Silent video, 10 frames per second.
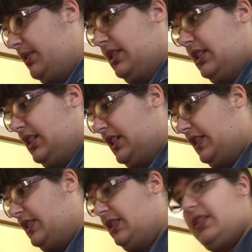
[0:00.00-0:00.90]
but I
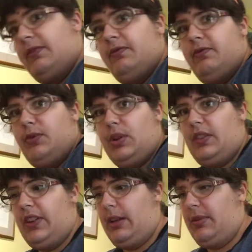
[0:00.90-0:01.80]
guess just a force
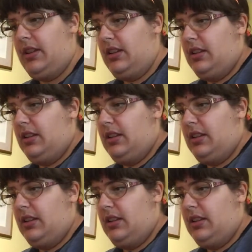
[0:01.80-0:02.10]
of habit.